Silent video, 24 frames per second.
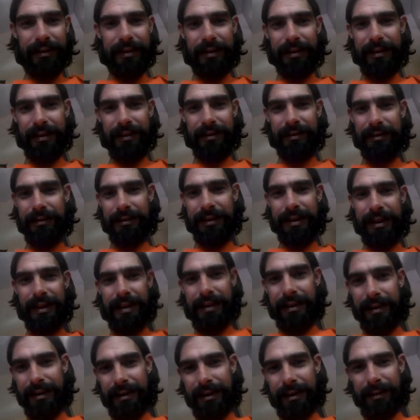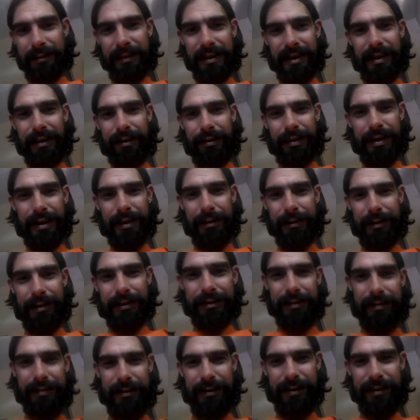I'm not great with